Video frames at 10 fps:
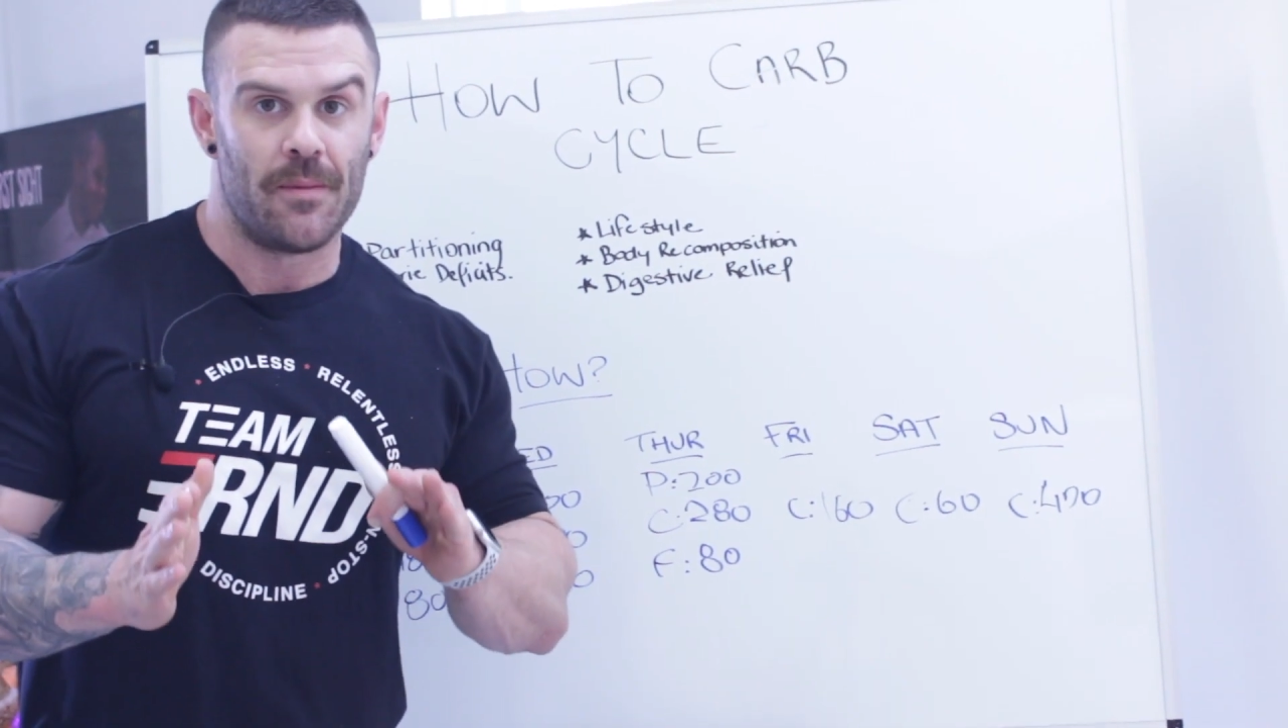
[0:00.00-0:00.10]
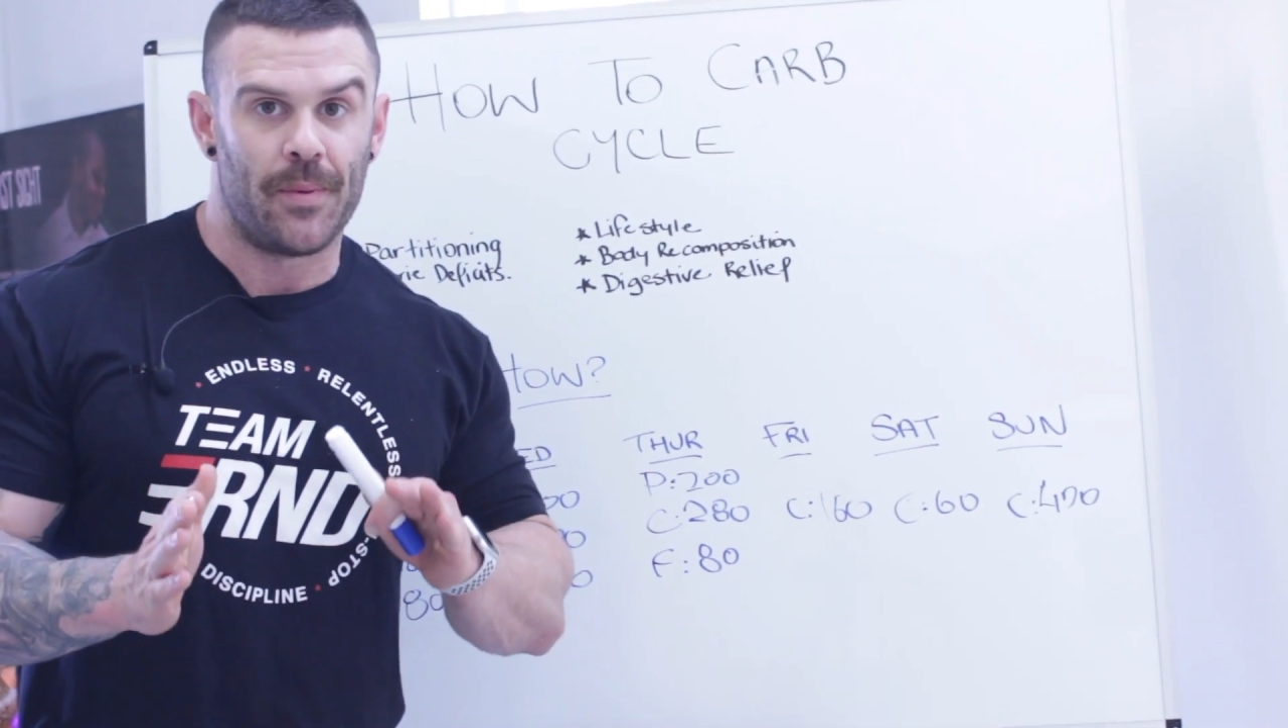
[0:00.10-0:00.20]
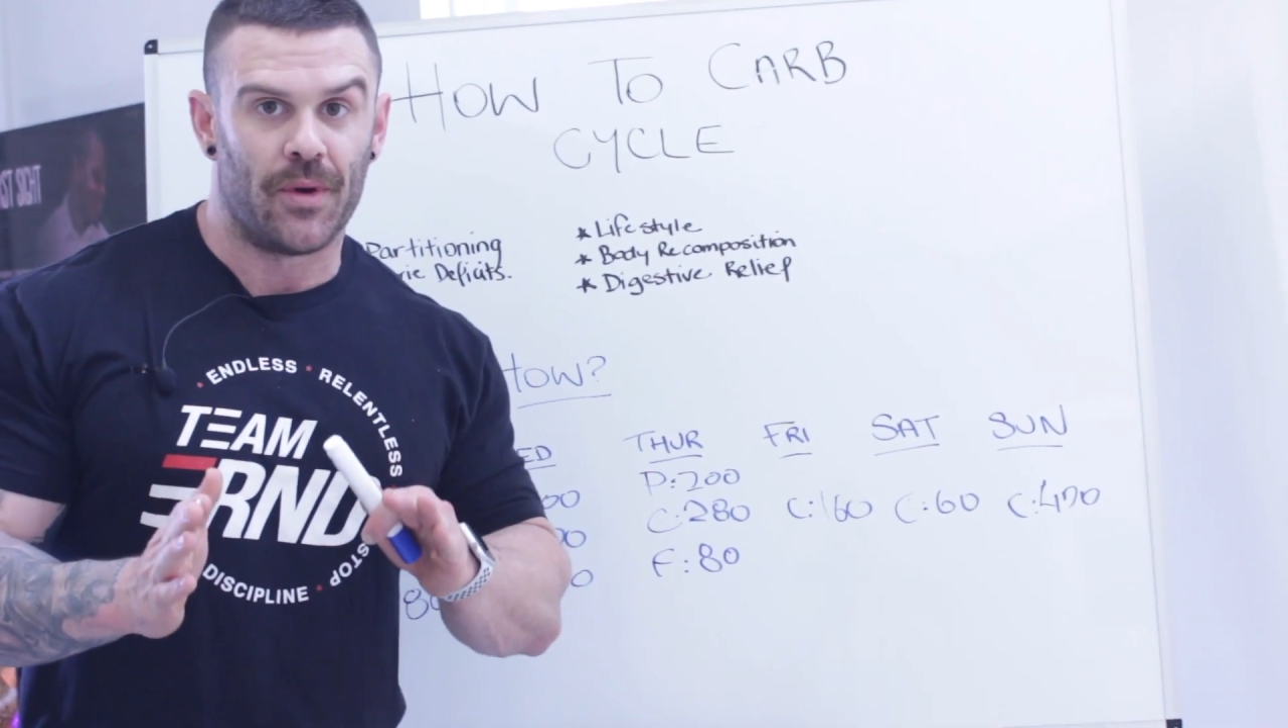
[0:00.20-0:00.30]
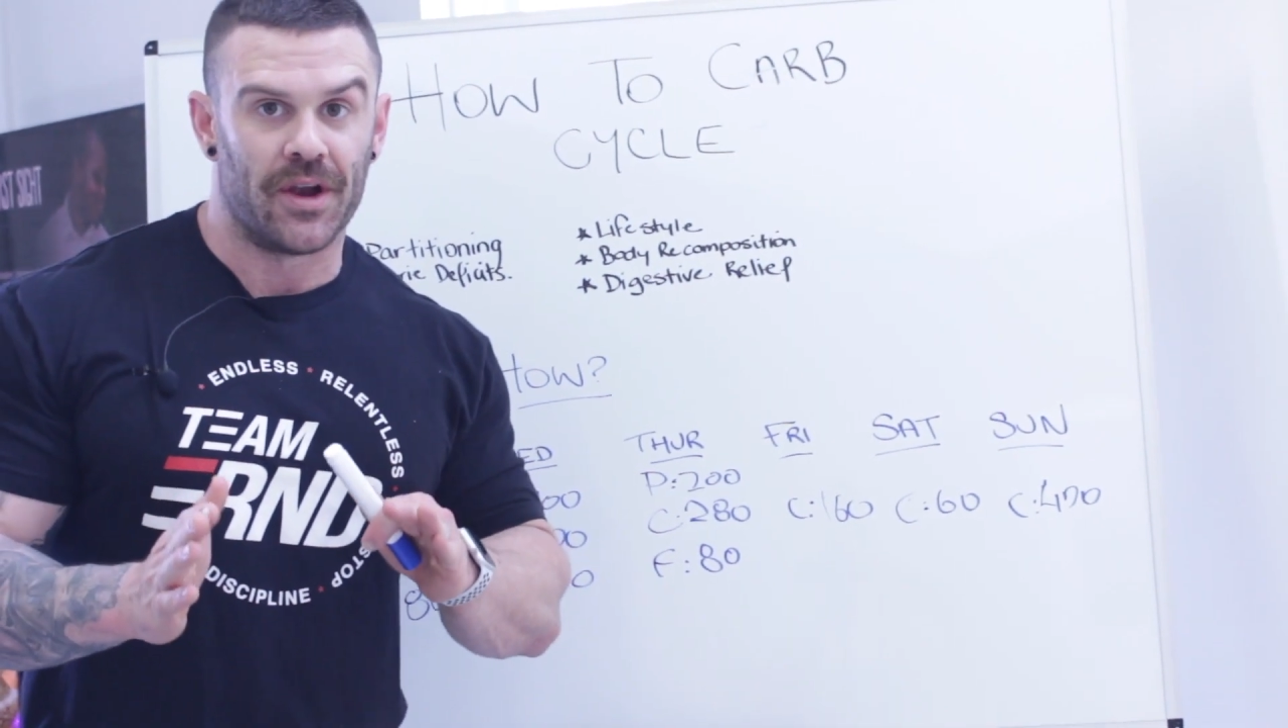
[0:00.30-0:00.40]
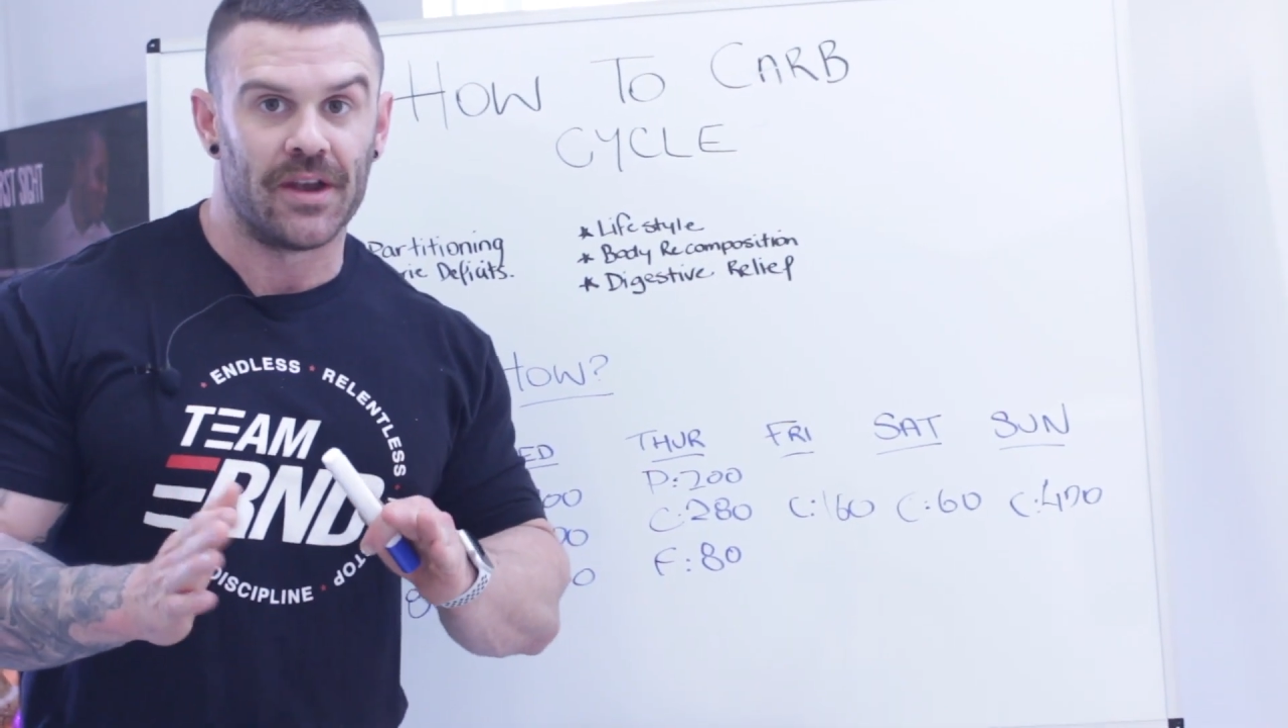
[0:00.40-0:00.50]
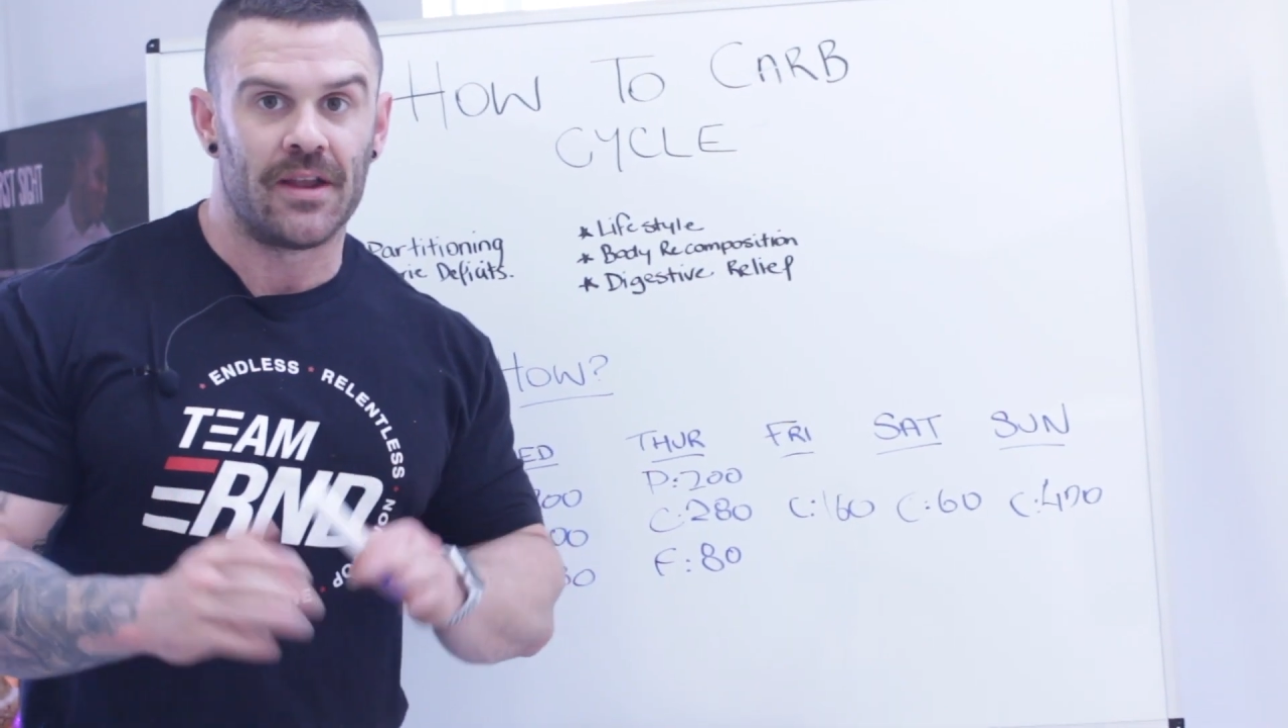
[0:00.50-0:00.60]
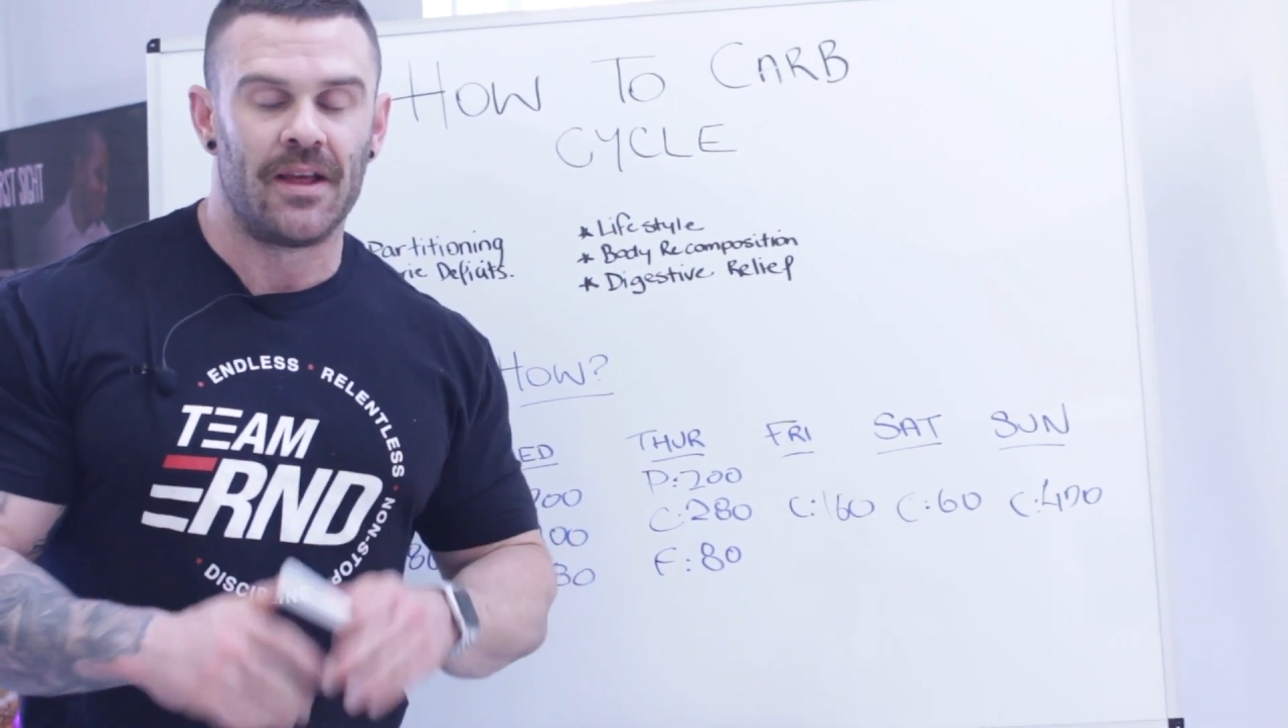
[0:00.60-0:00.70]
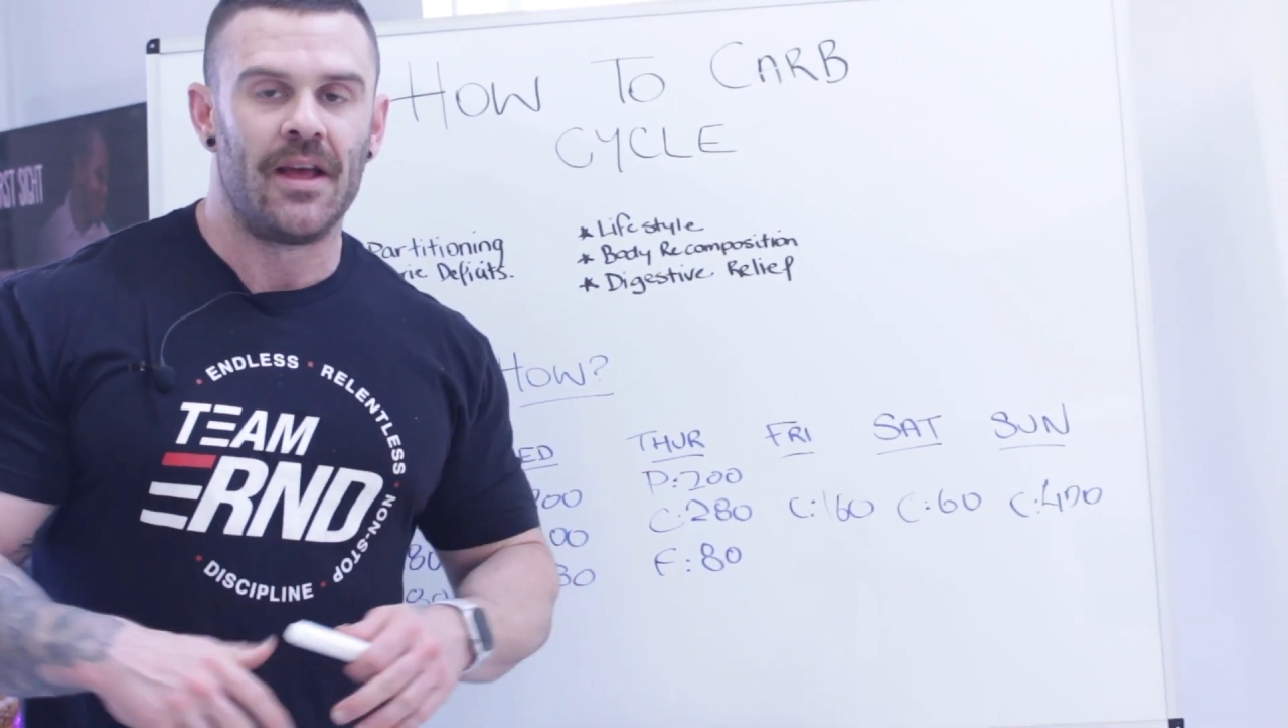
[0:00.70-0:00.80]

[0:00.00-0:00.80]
important.